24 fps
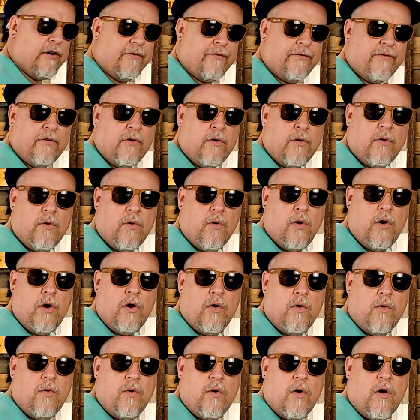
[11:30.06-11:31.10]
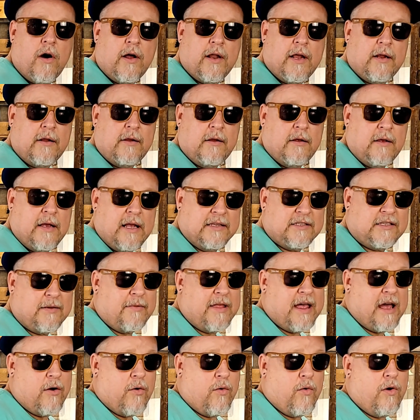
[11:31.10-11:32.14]
of oil on it. And some of
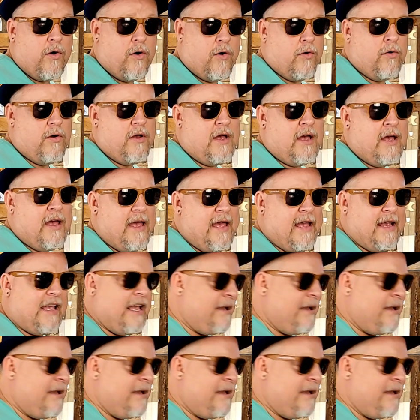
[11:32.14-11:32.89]
that oil, it